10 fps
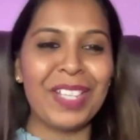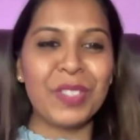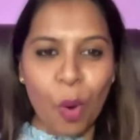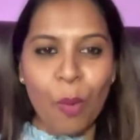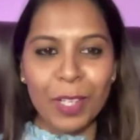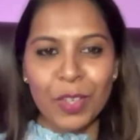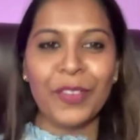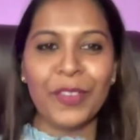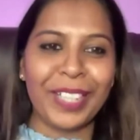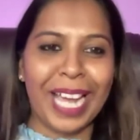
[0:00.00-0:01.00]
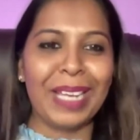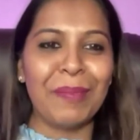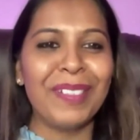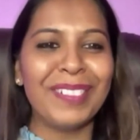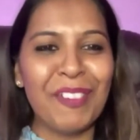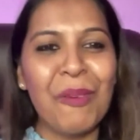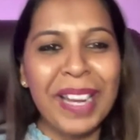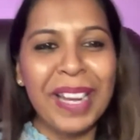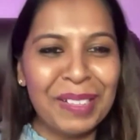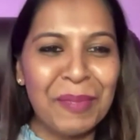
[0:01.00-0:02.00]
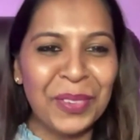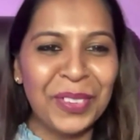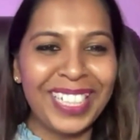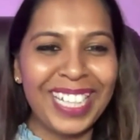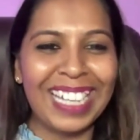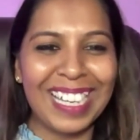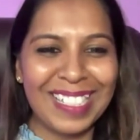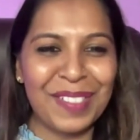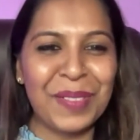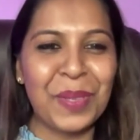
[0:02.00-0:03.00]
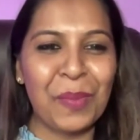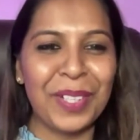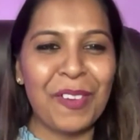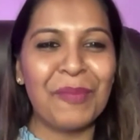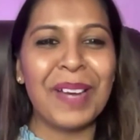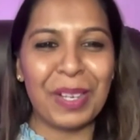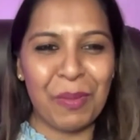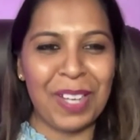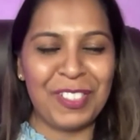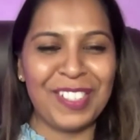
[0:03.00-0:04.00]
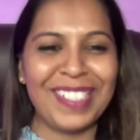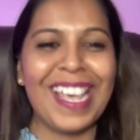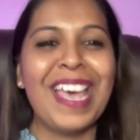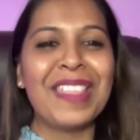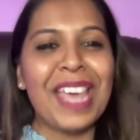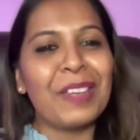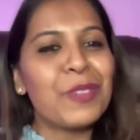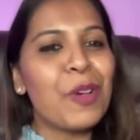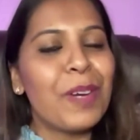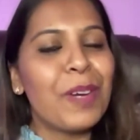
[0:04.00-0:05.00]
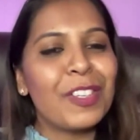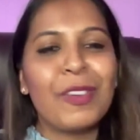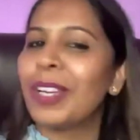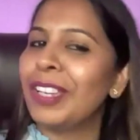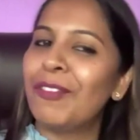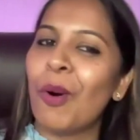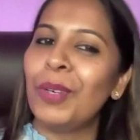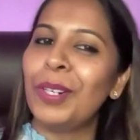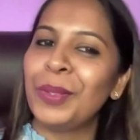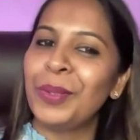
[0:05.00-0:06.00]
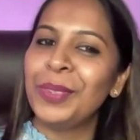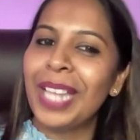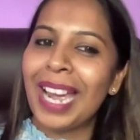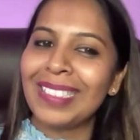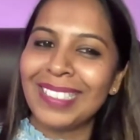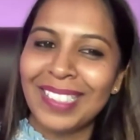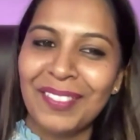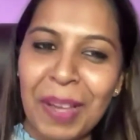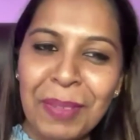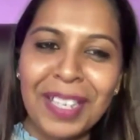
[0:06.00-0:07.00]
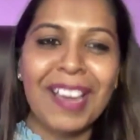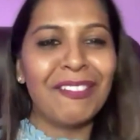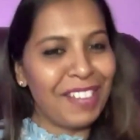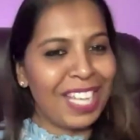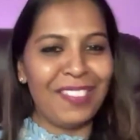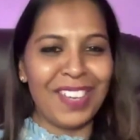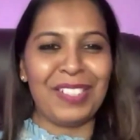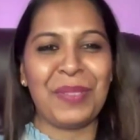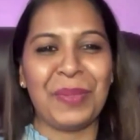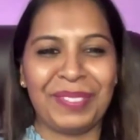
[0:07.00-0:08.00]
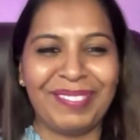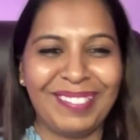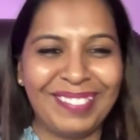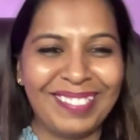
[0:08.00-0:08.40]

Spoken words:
giving so much of your time for my community and answering so many of my questions. Thank you much, and looking forward to do that webinar very, very soon.